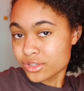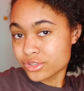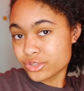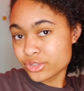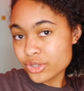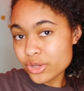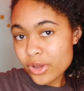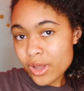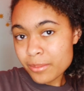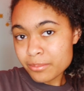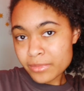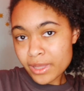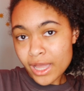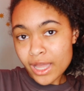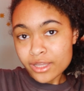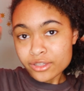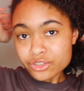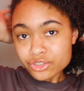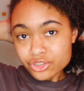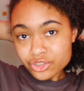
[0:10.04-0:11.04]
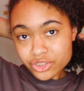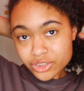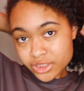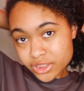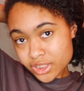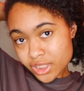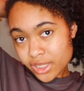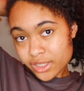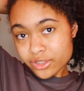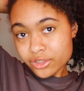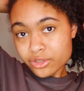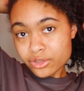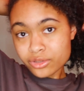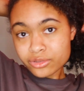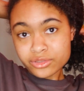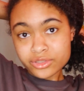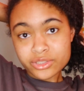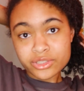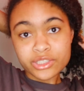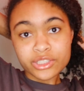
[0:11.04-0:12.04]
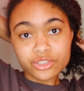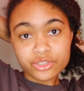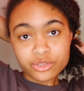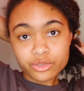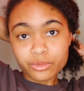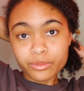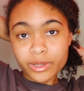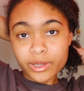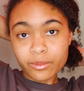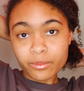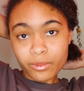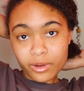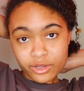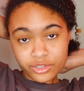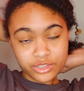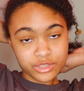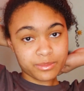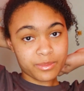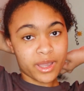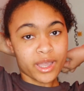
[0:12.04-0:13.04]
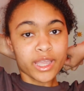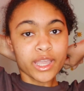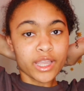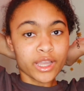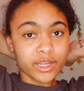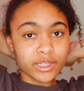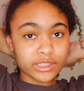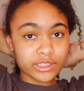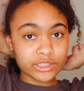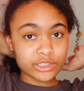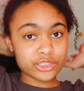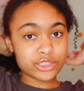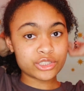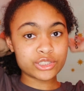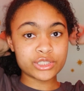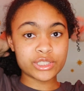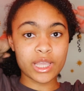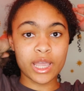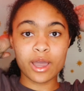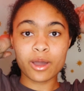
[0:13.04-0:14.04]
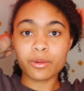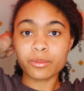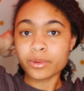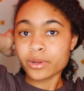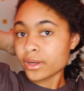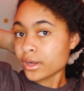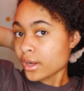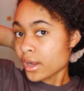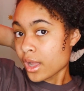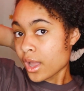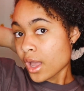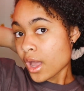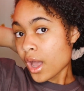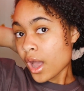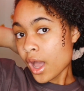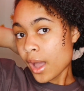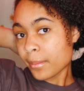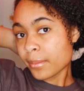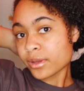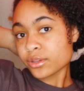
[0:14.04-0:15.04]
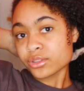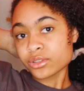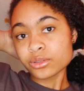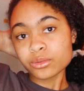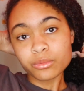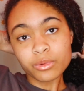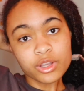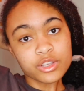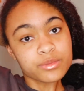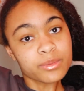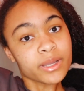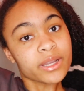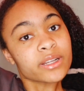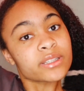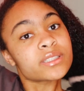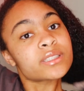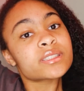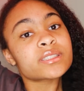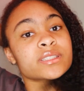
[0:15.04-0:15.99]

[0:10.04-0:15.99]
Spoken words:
So I'm actually not gonna go to this way wash my hair in the shower. I'm actually gonna wash my hair in the